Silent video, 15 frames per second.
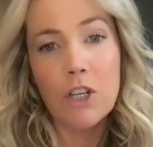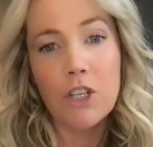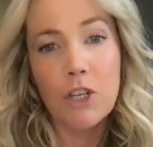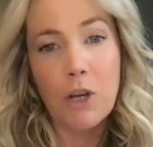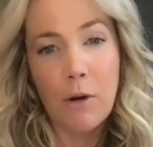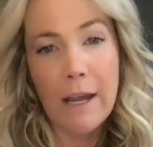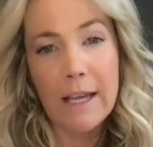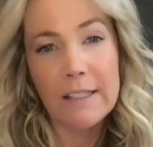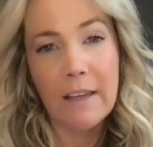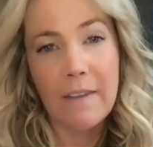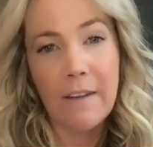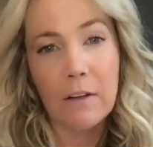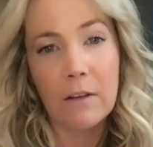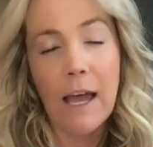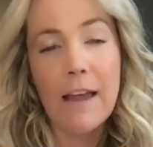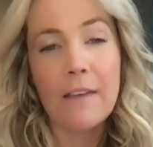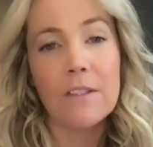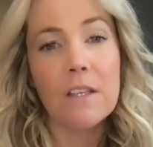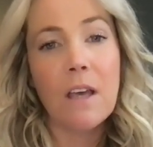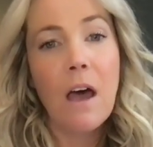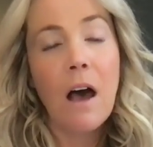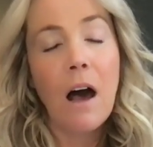showcasing their
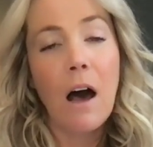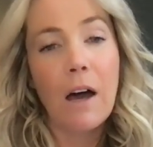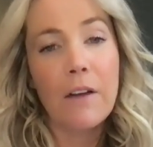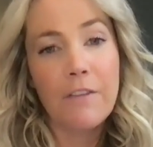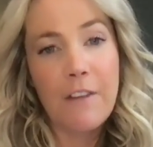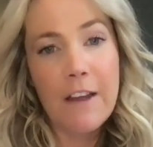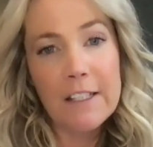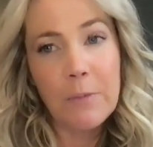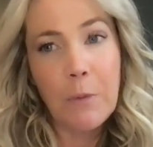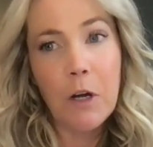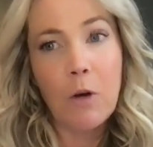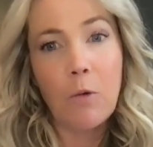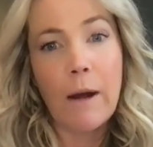lives on Facebook,